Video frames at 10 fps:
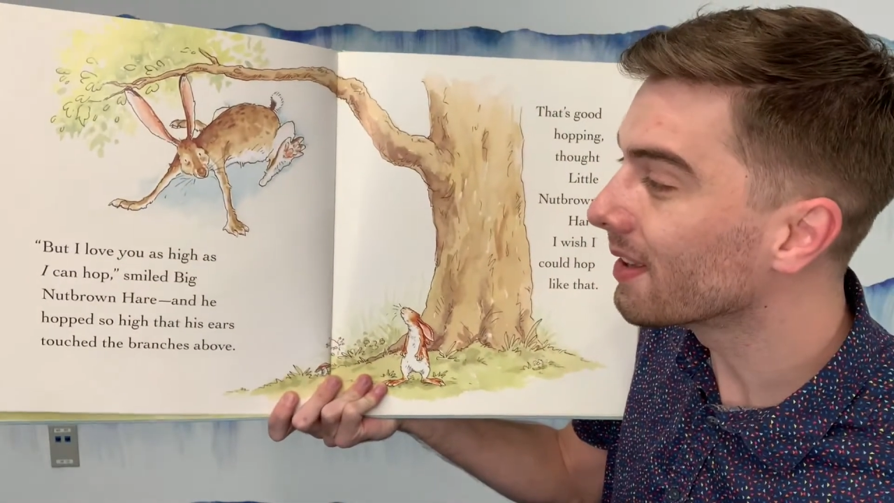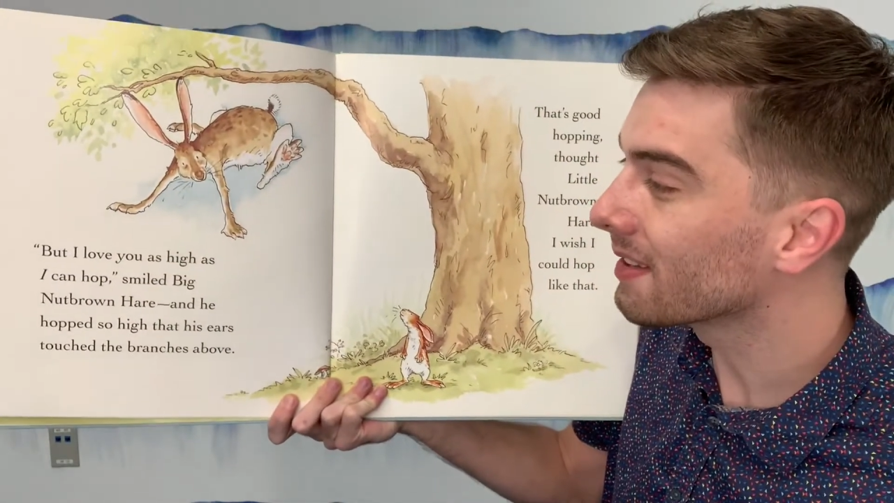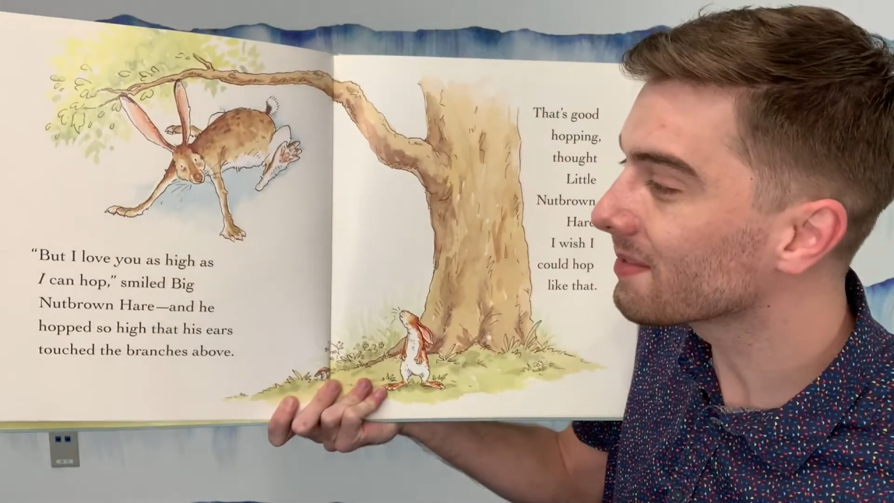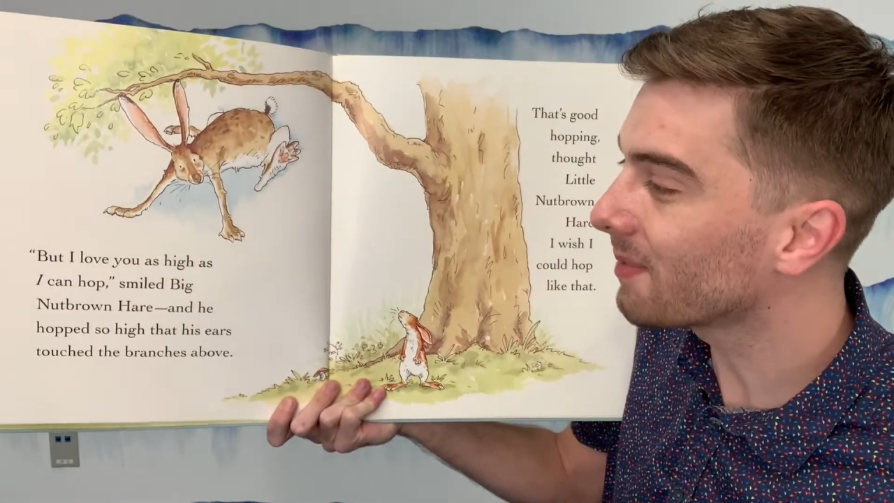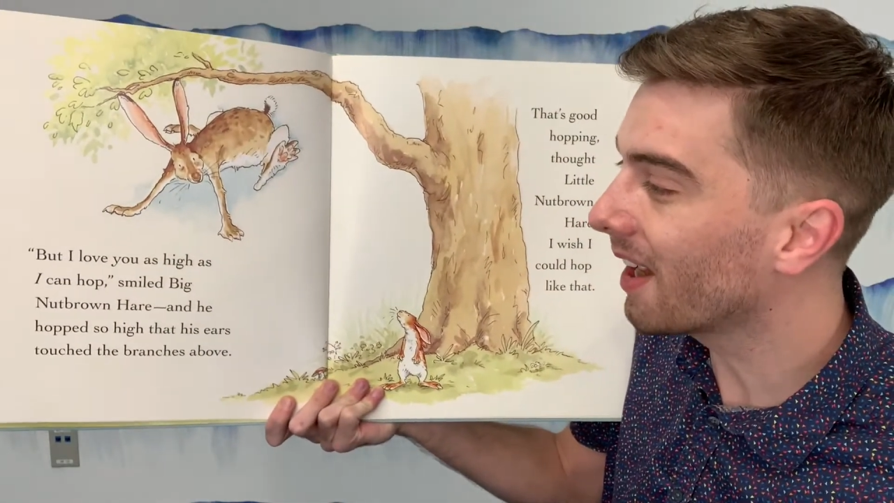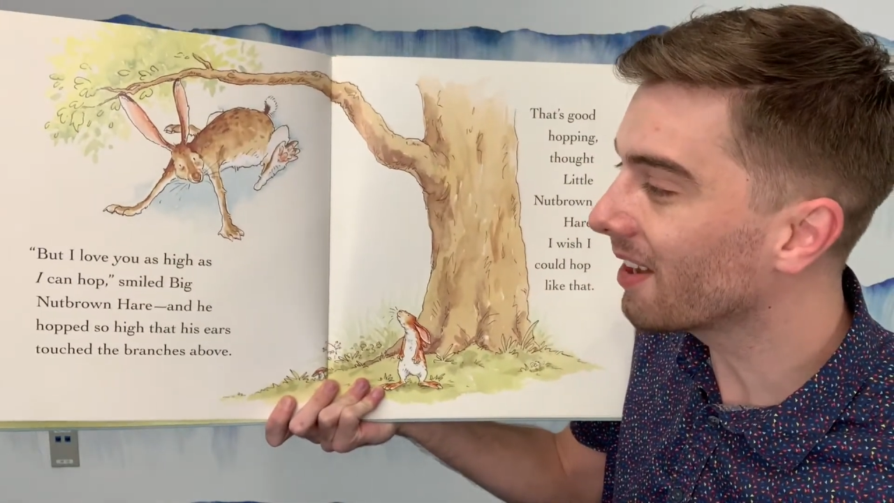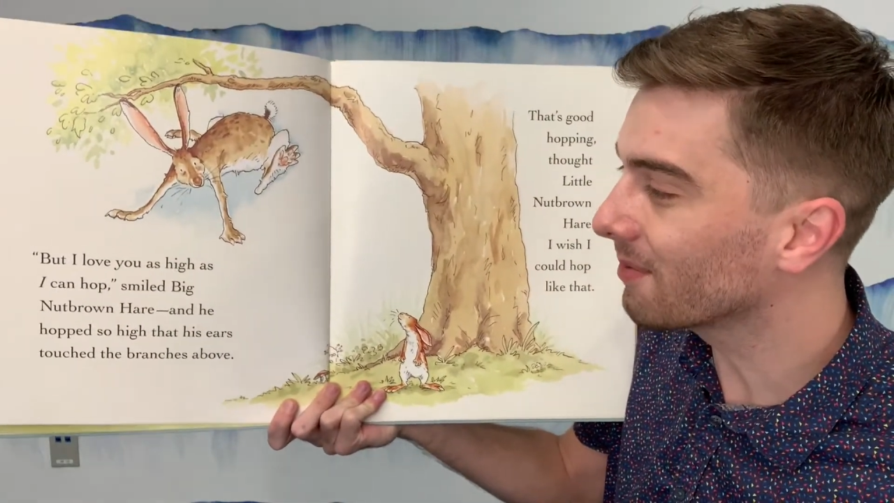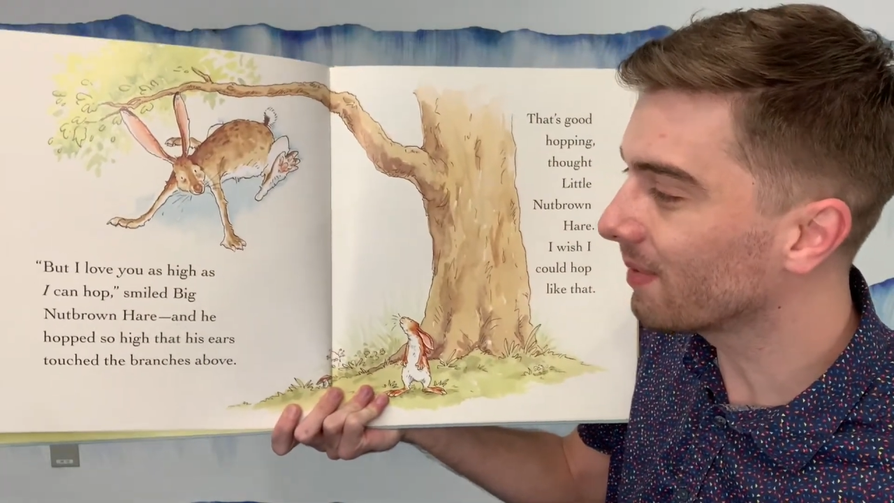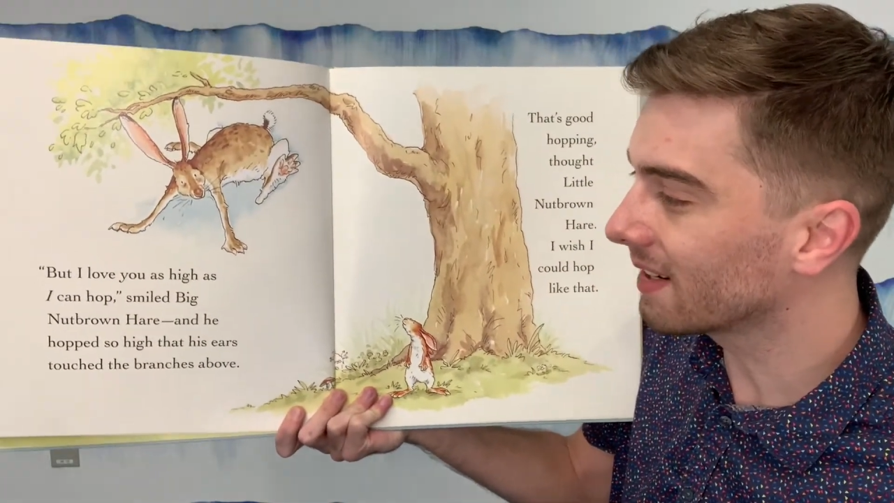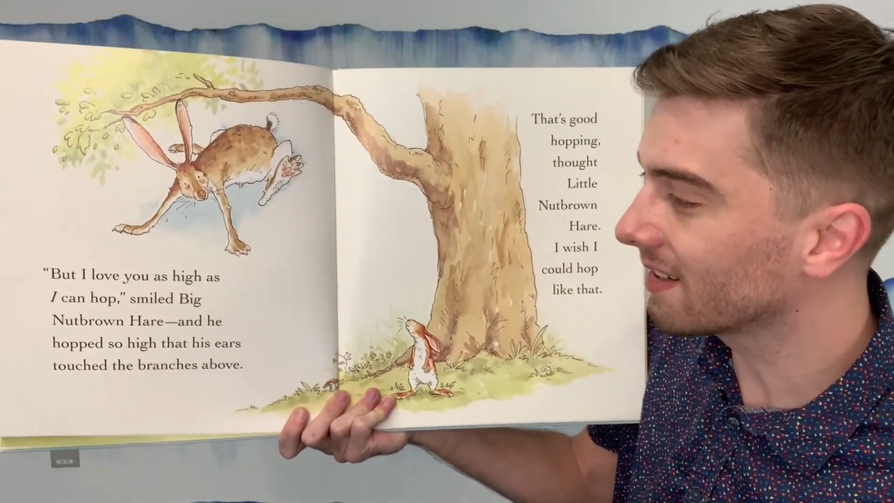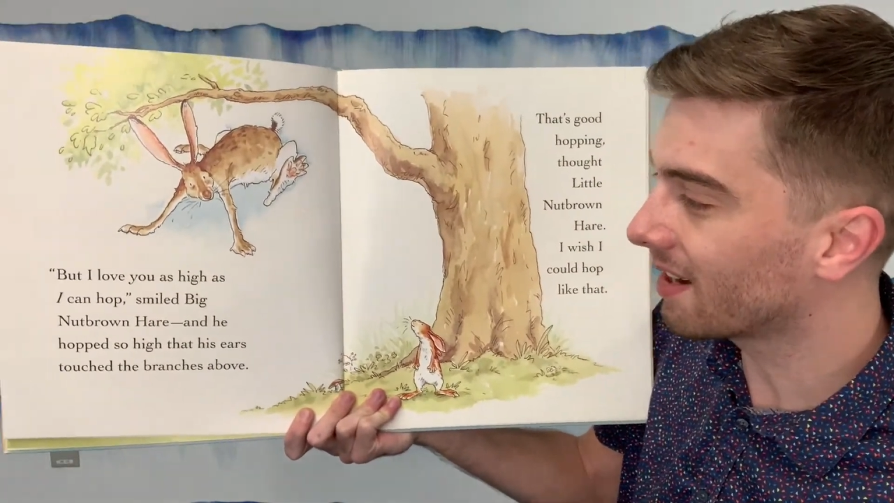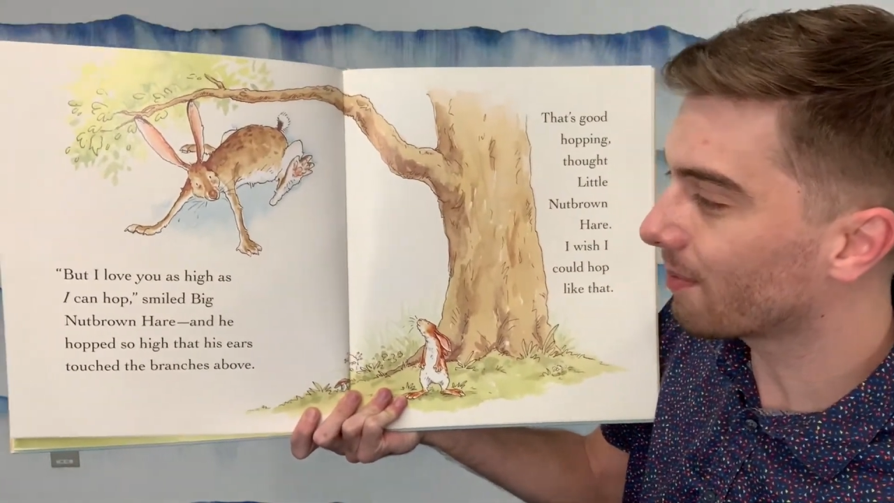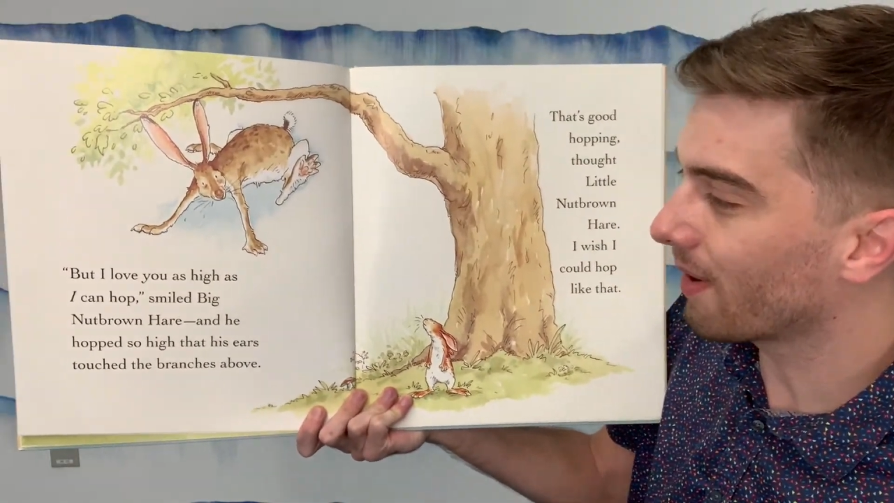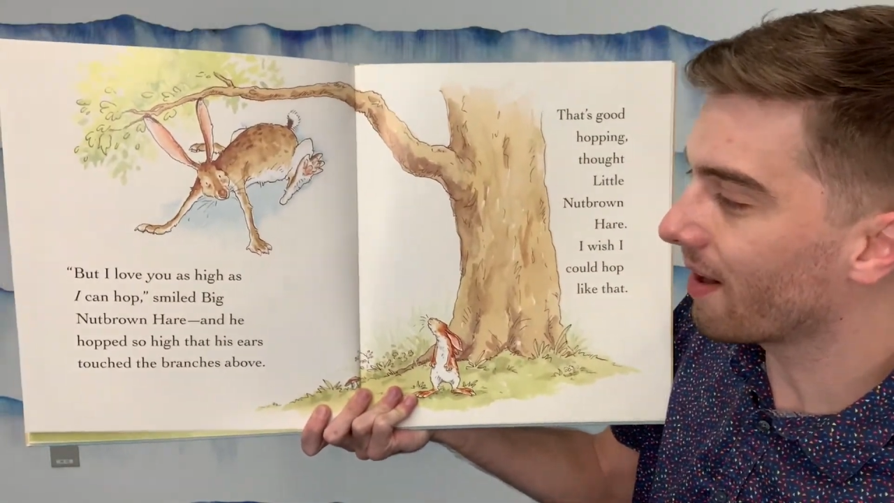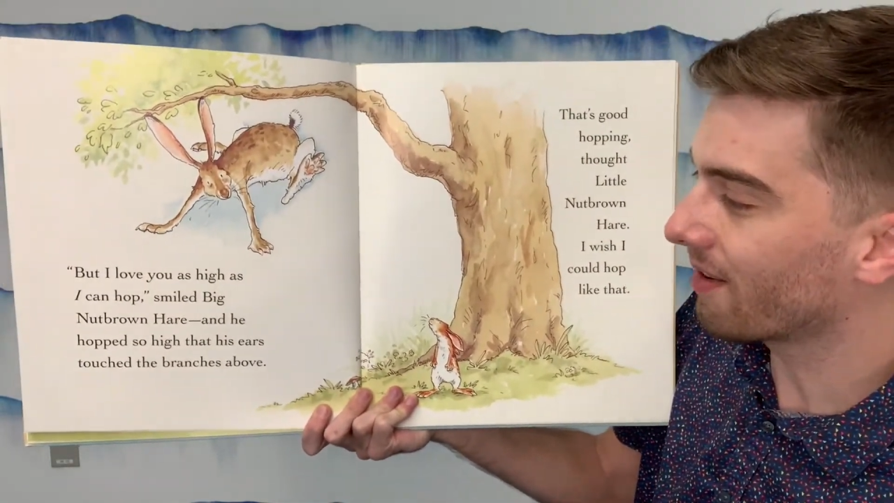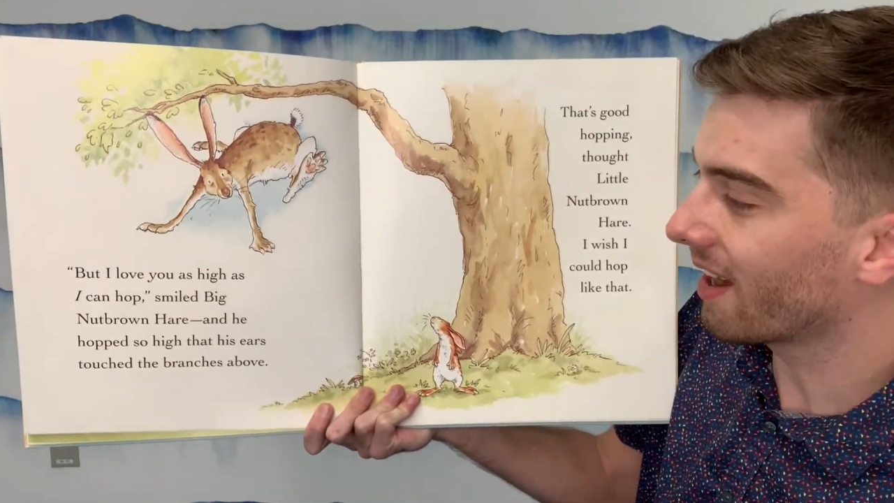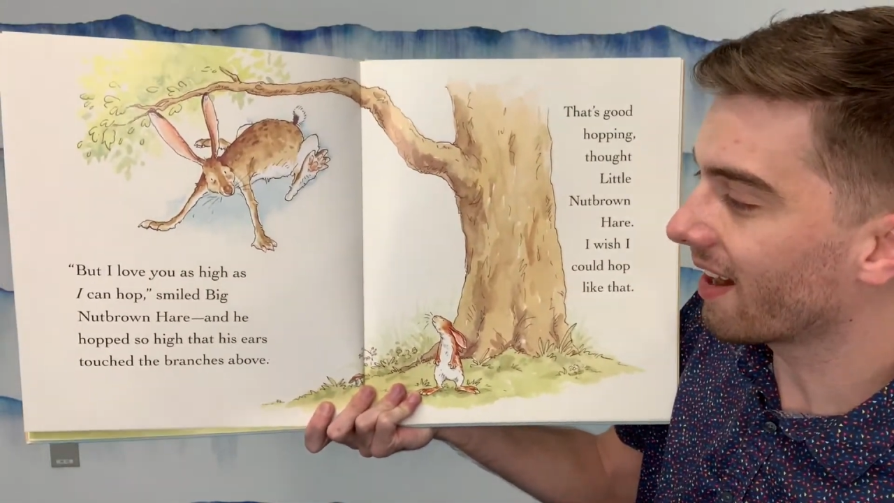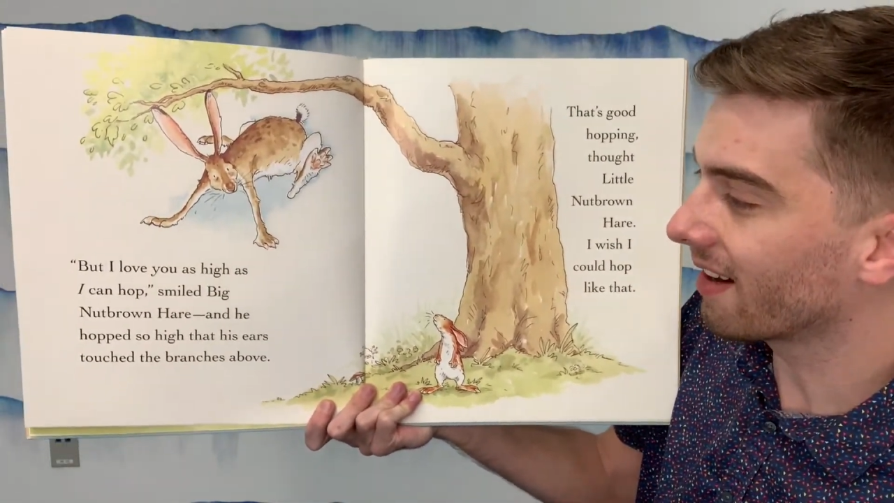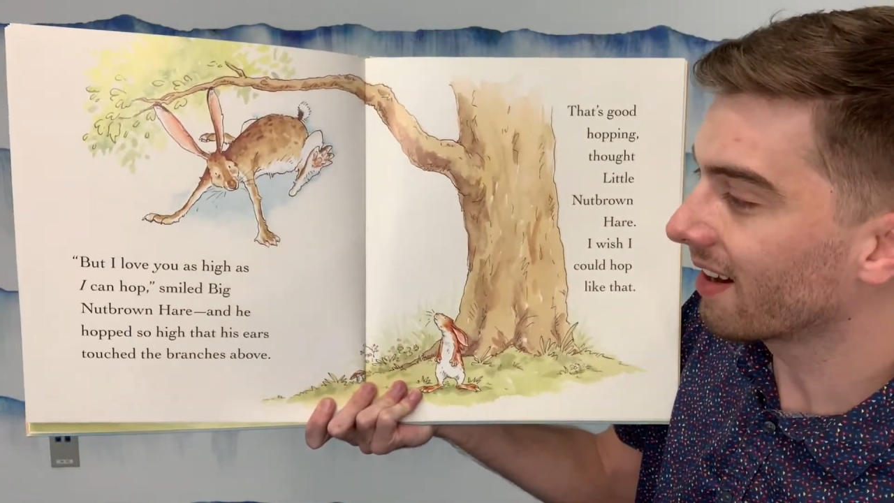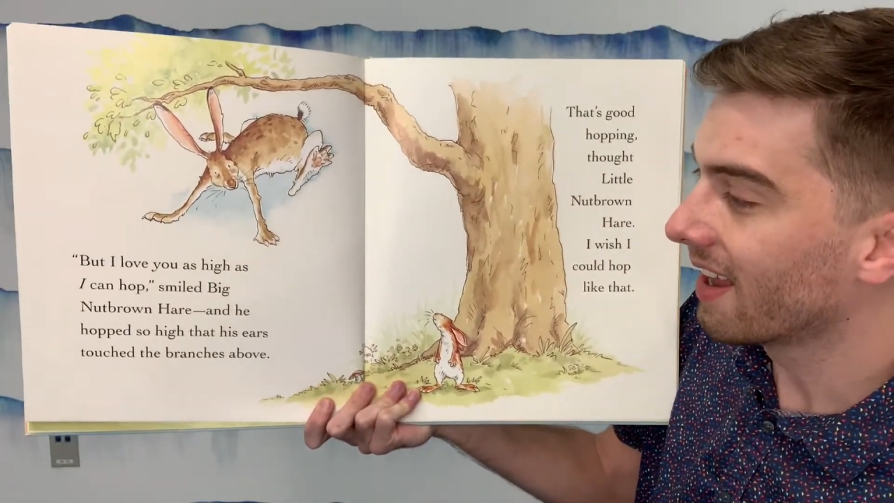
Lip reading: smiled Big Nut Brown Hair.